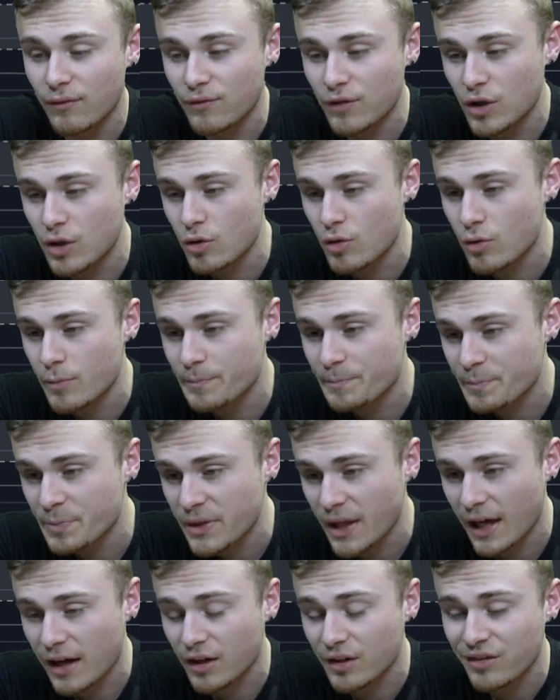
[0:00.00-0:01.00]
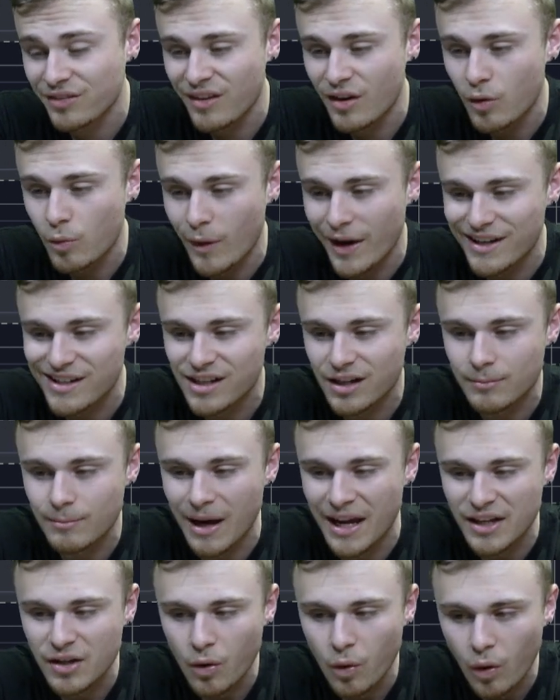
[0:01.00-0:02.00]
of you that are still waiting on
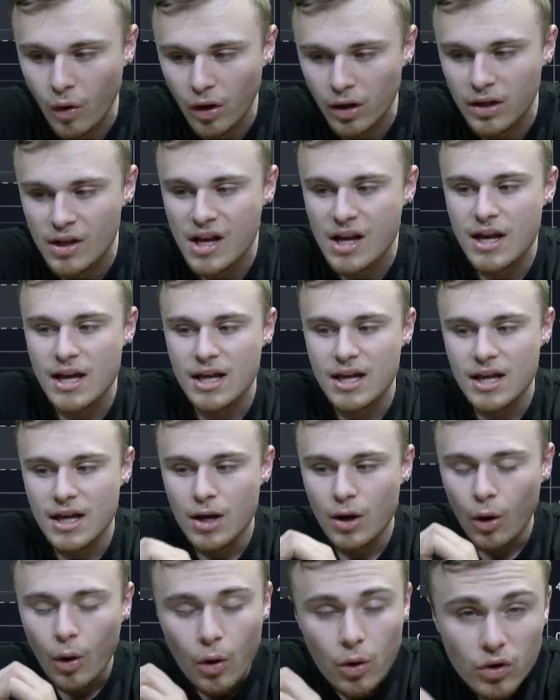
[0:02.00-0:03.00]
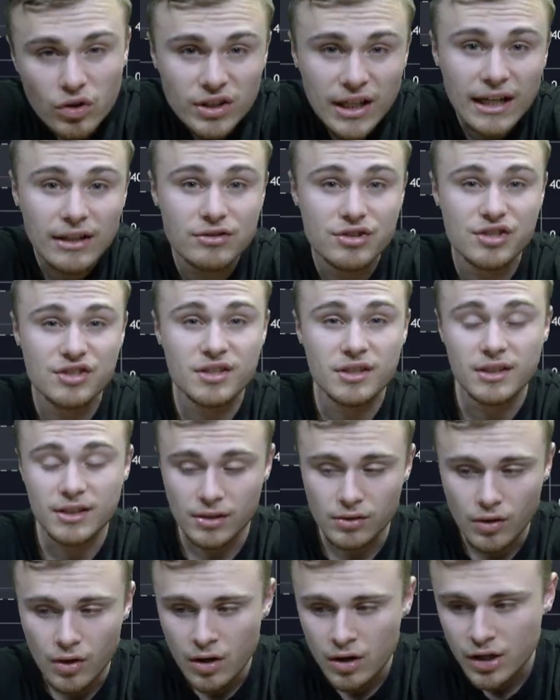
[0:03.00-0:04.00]
my call, hold out just a
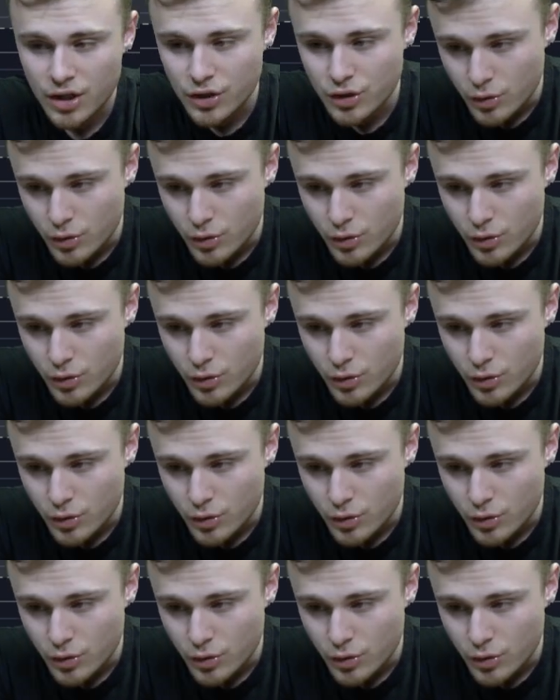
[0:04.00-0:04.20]
little longer.